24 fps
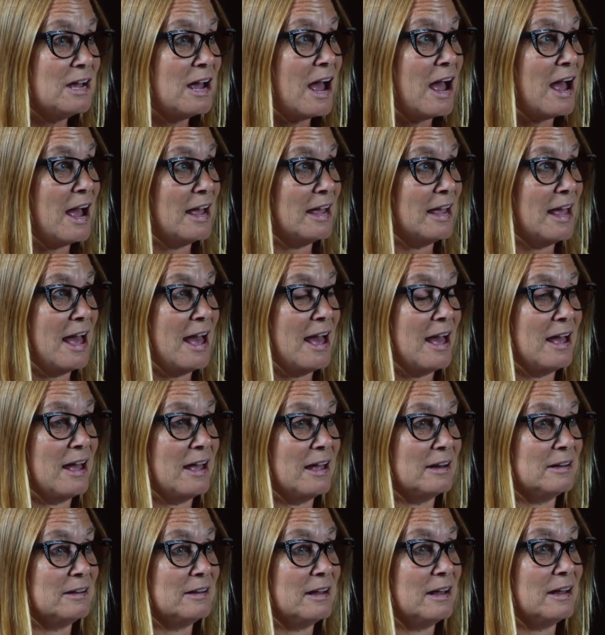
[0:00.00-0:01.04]
I
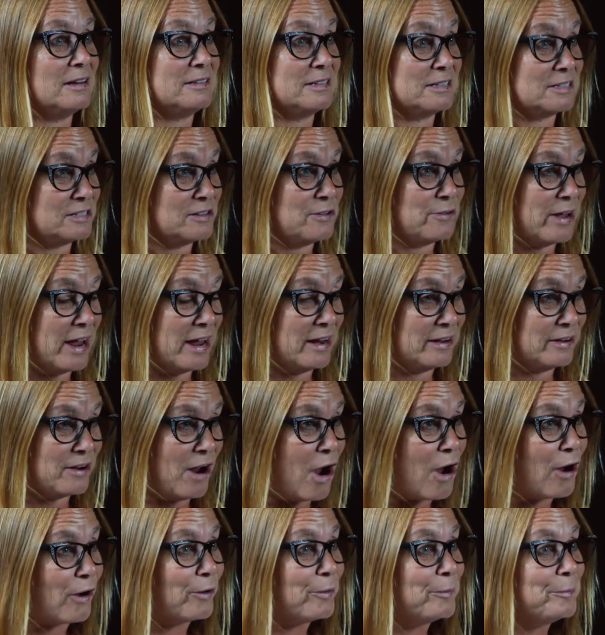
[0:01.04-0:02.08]
had a dislocated
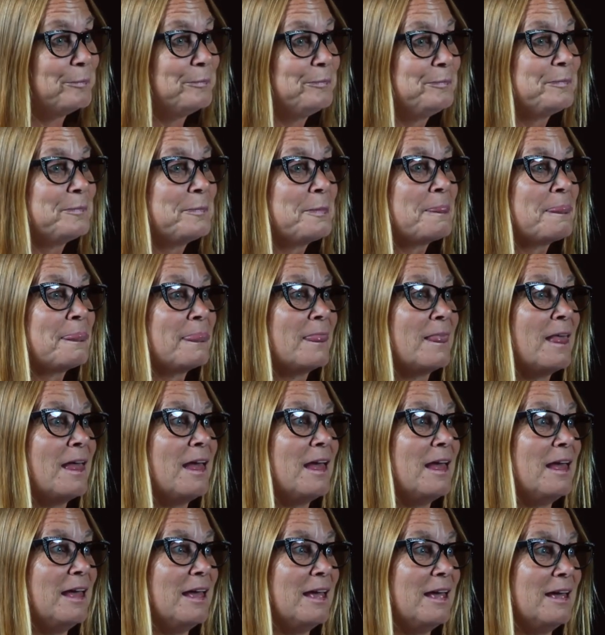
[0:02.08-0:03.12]
arm,
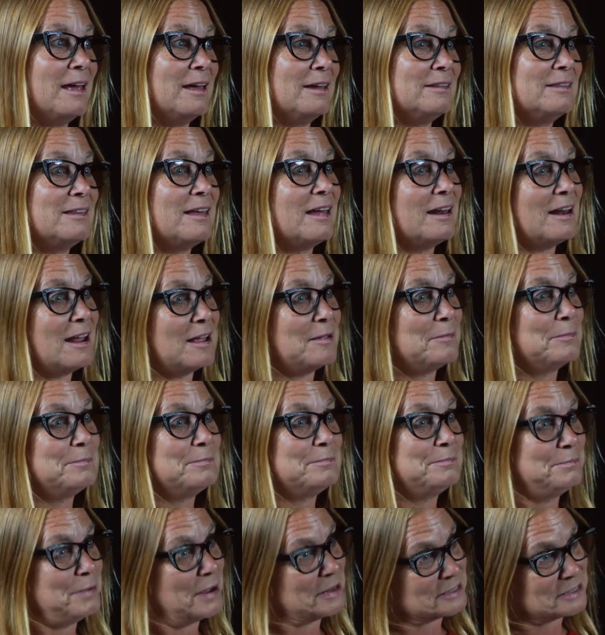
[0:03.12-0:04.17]
and then I
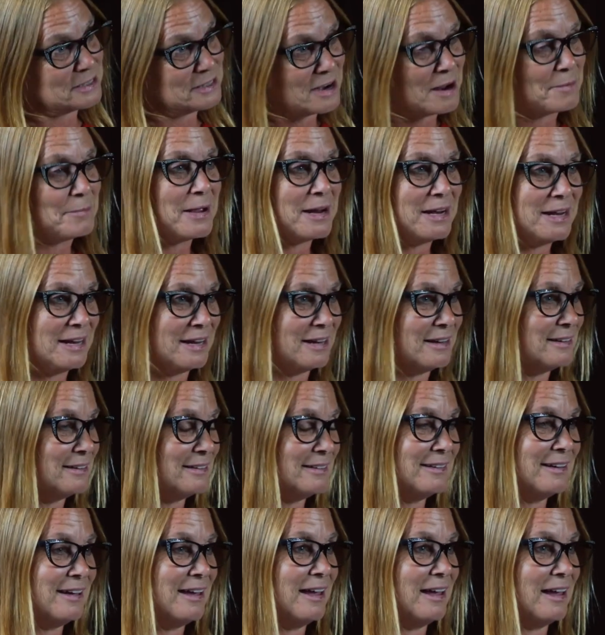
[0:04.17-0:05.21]
busted up my knee.
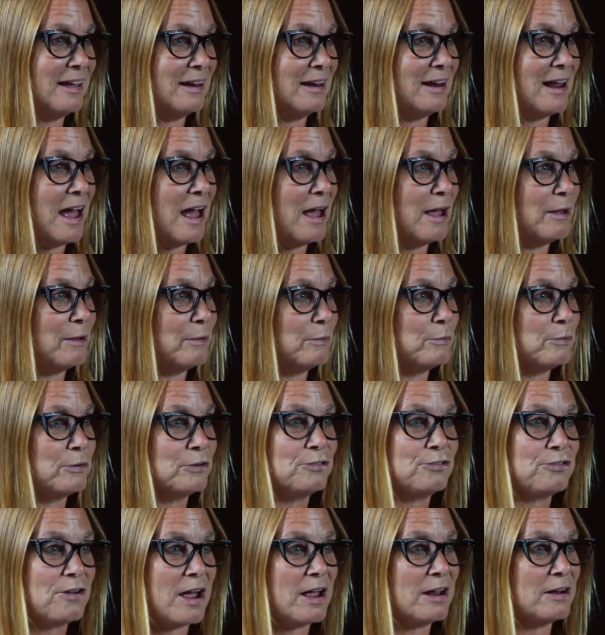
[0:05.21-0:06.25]
And I would
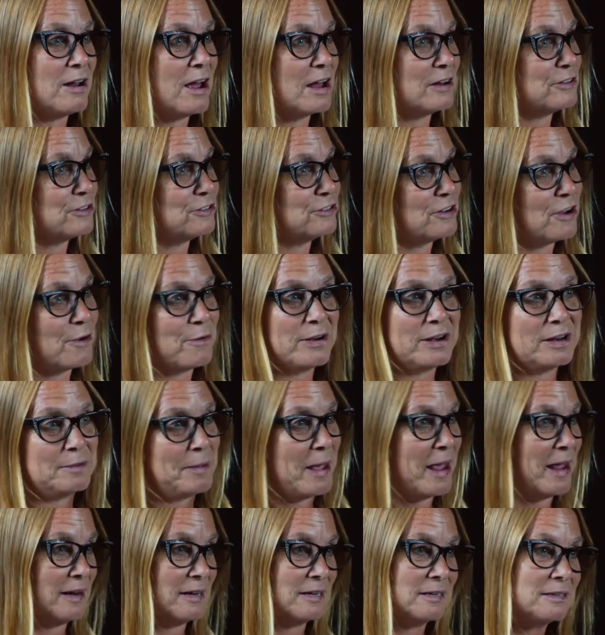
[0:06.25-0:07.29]
try not to show any
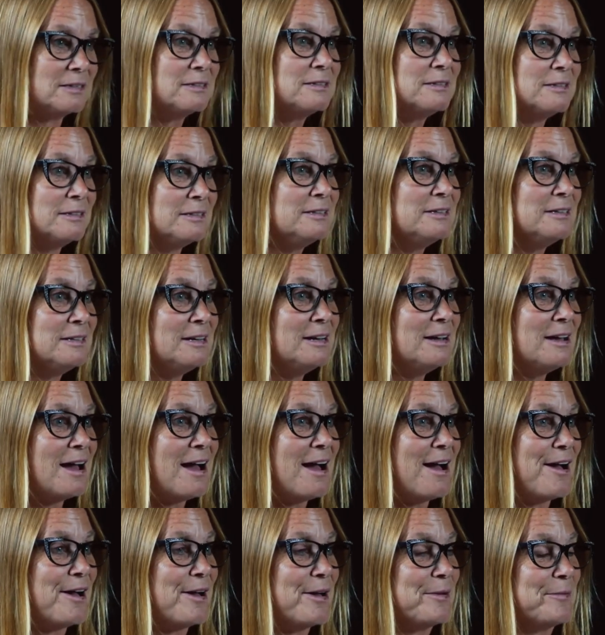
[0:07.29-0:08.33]
pain
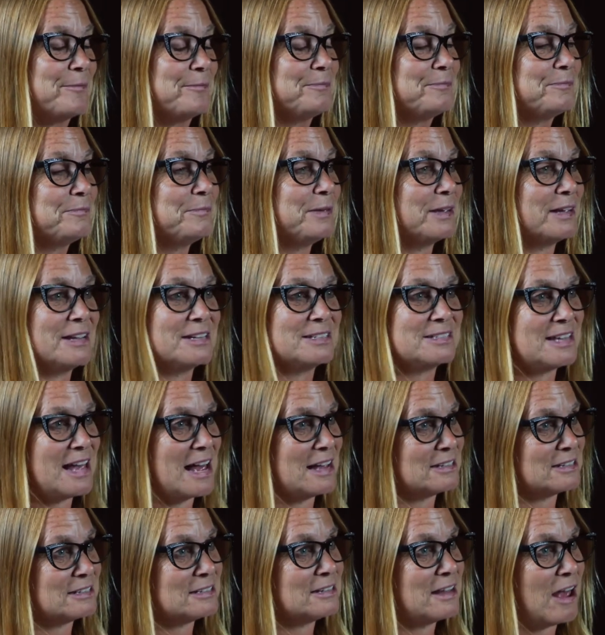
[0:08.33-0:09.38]
because
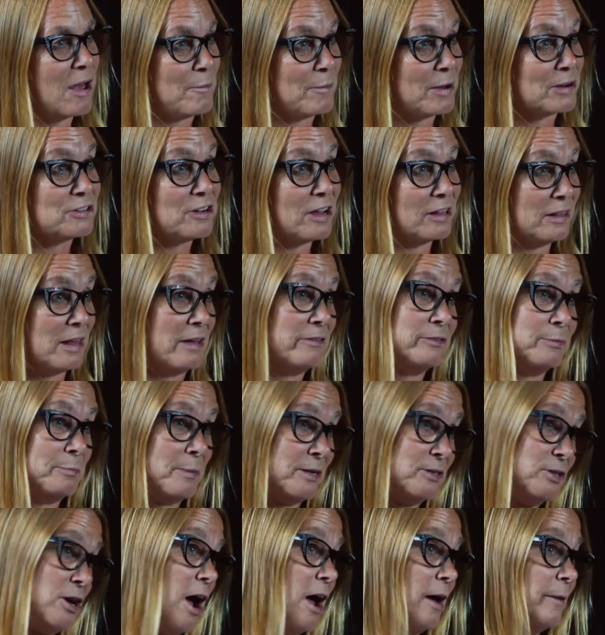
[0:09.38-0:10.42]
that's how much I loved my
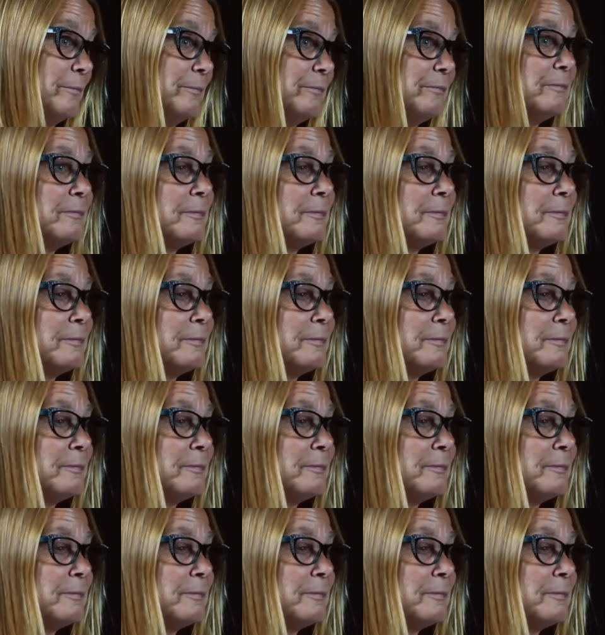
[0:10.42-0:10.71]
job.